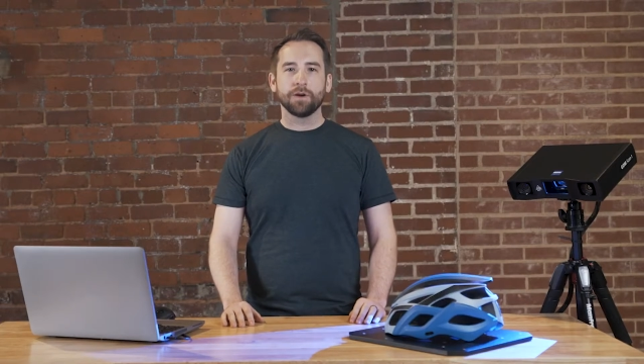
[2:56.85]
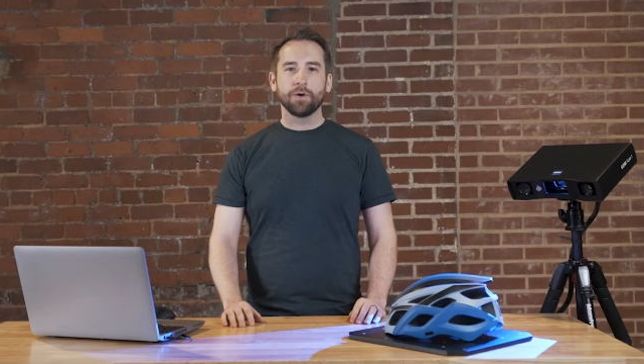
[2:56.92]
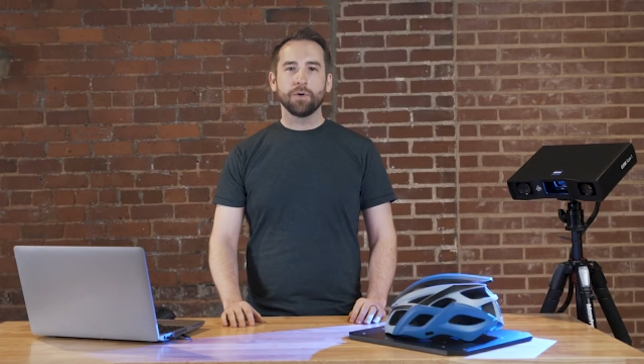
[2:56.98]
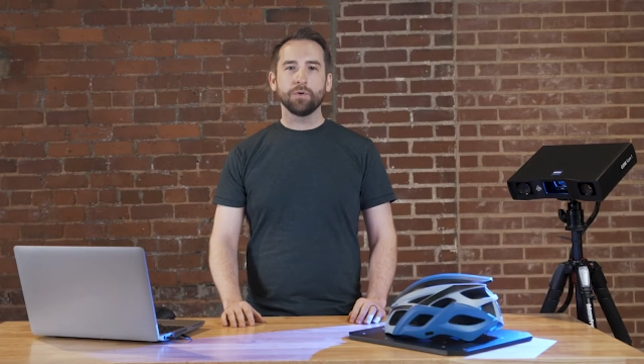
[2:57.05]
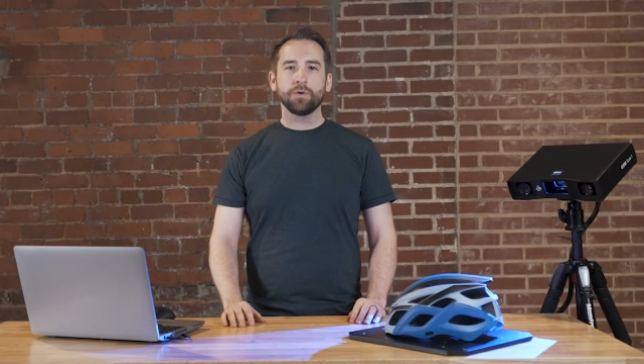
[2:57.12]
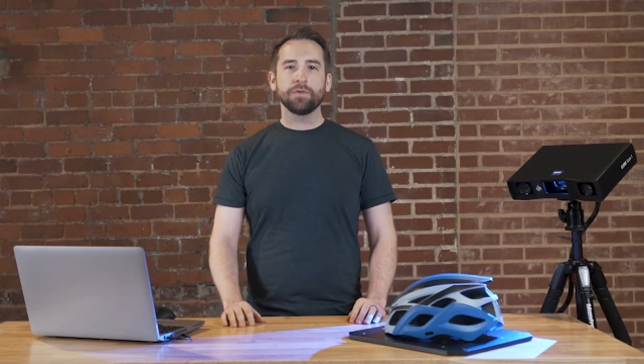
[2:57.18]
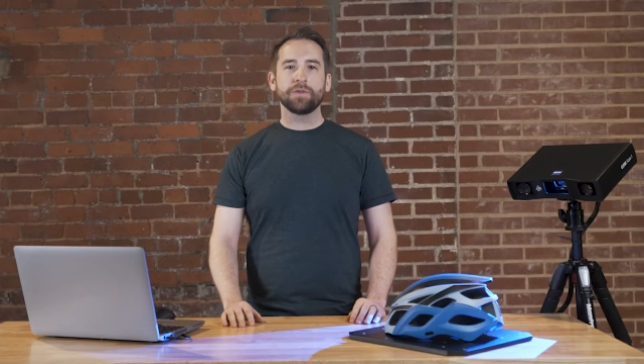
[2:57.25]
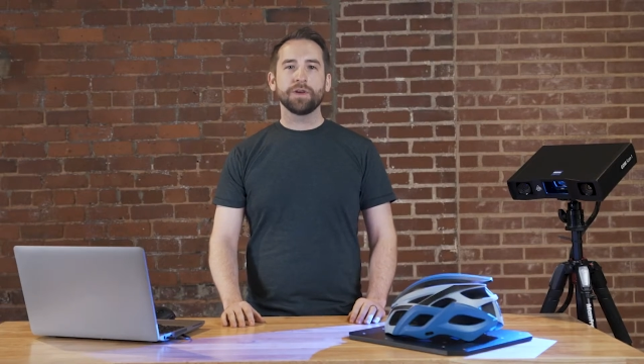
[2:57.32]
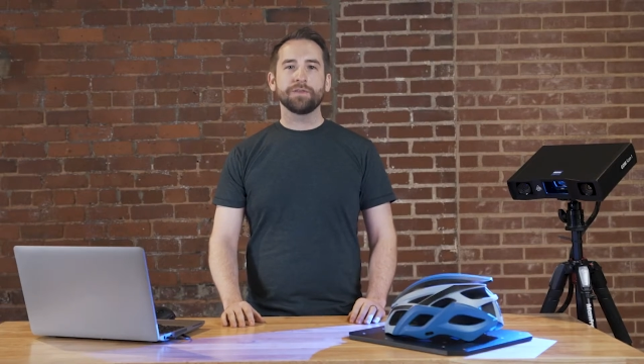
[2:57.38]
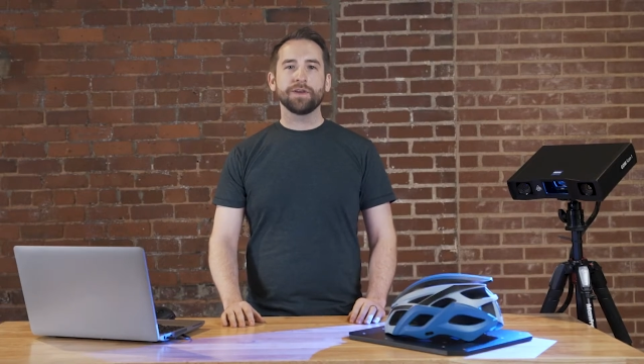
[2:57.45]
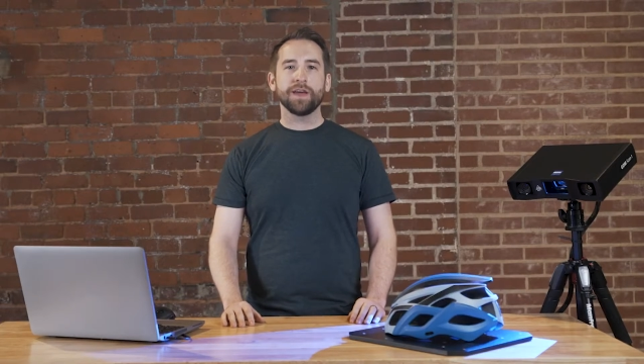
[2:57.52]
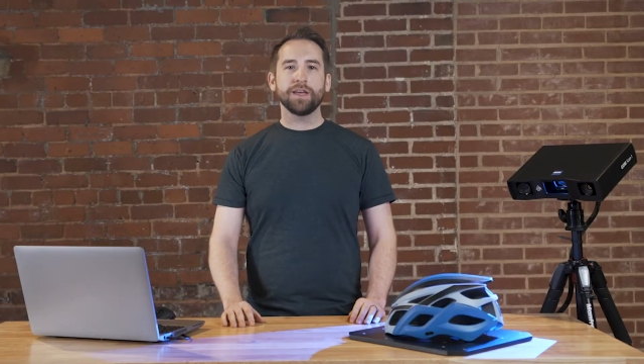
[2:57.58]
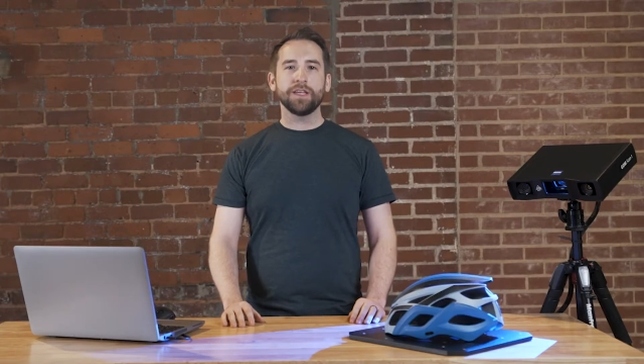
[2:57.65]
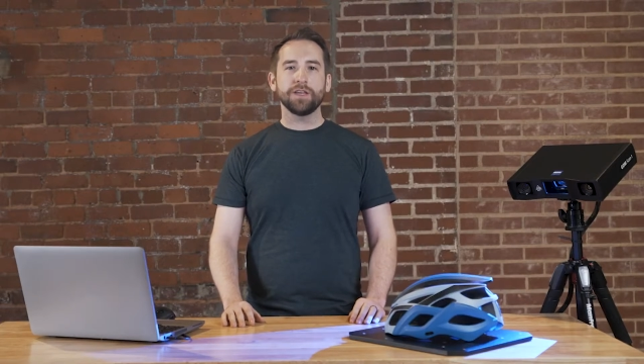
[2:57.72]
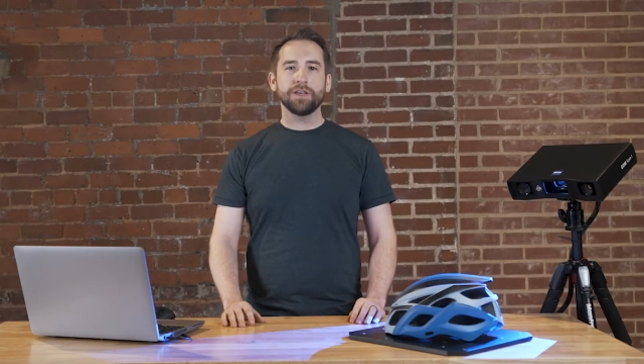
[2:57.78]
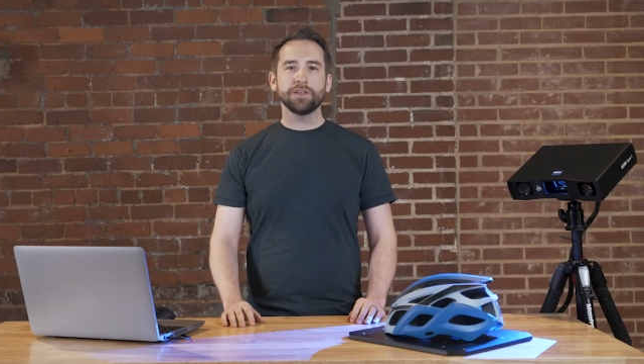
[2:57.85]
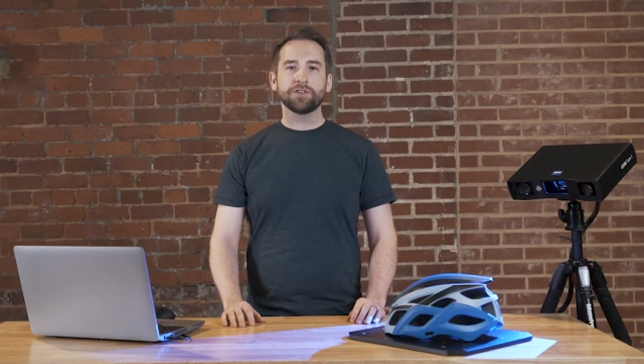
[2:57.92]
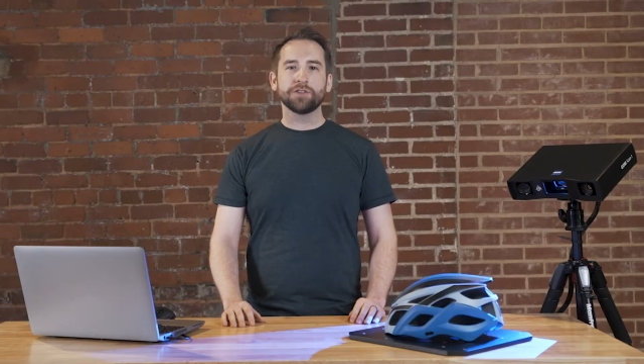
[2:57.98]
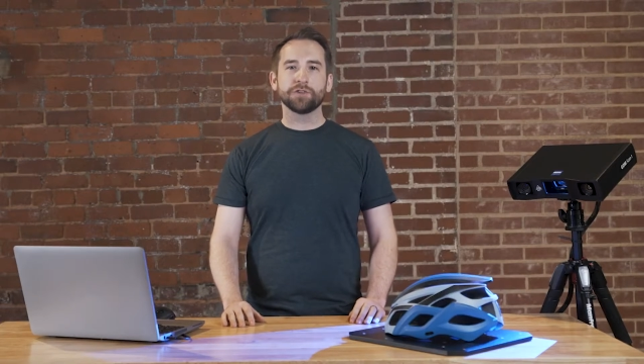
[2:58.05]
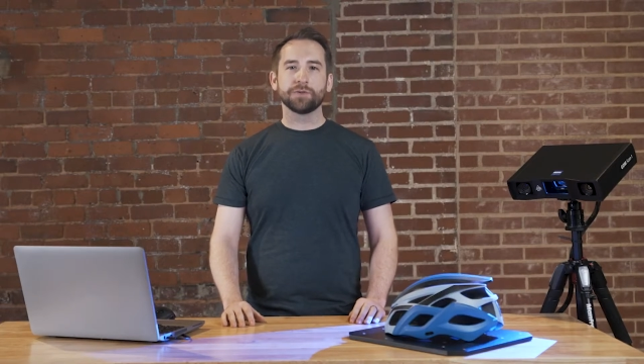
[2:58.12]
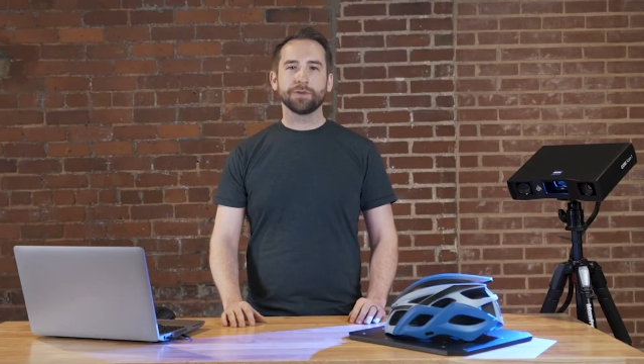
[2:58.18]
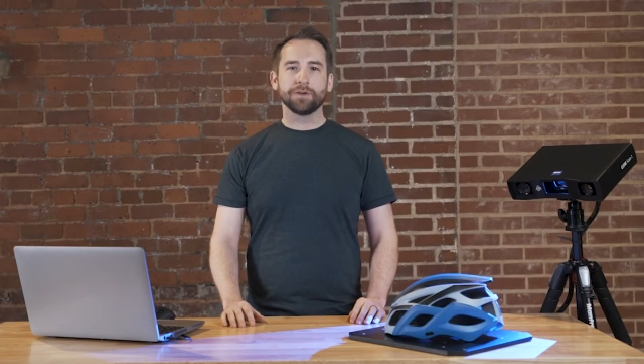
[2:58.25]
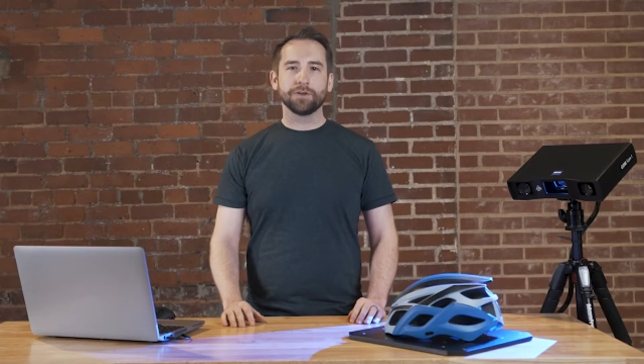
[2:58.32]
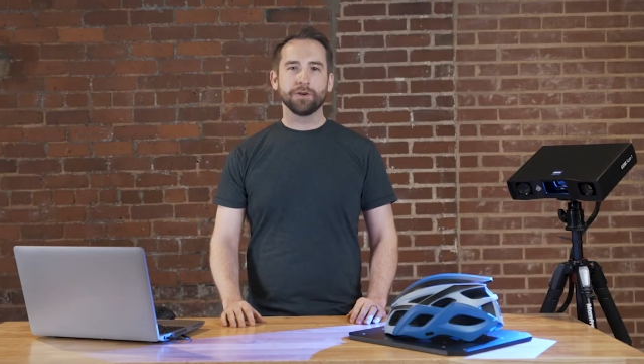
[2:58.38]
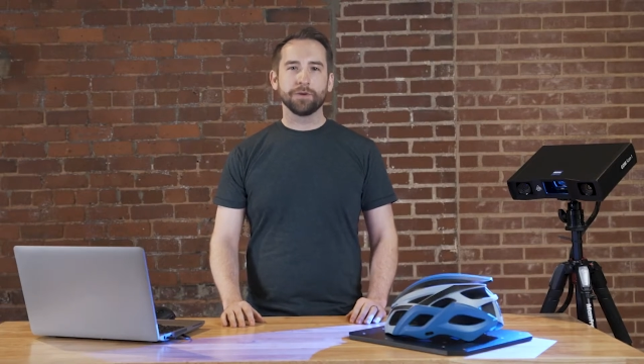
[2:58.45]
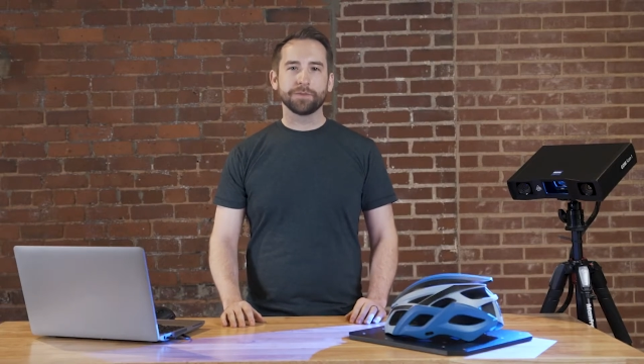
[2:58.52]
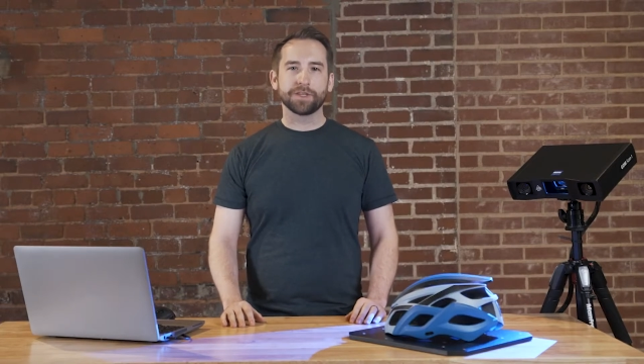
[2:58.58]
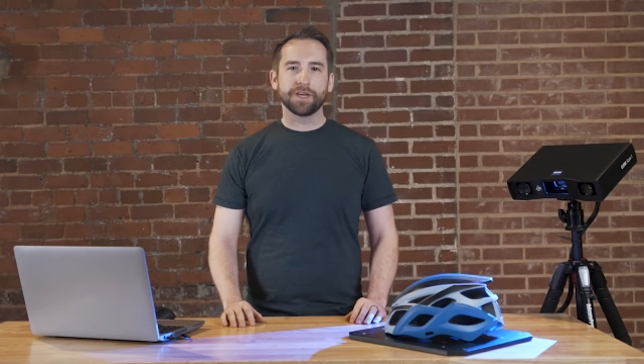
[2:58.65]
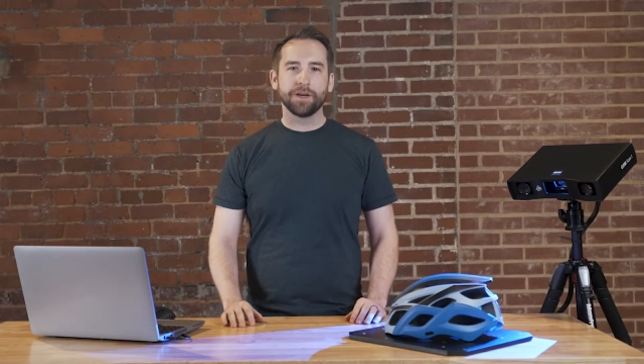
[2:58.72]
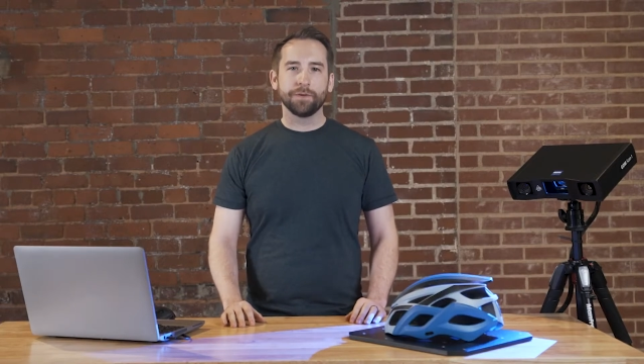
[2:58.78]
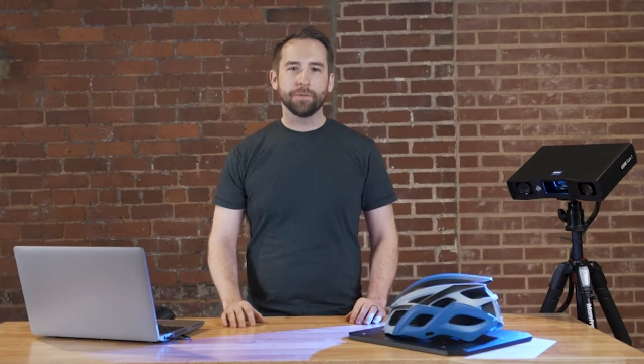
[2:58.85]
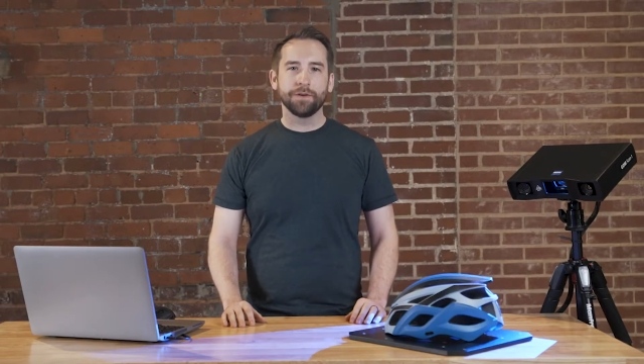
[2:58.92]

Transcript: or if you have any issues with your GOM Scan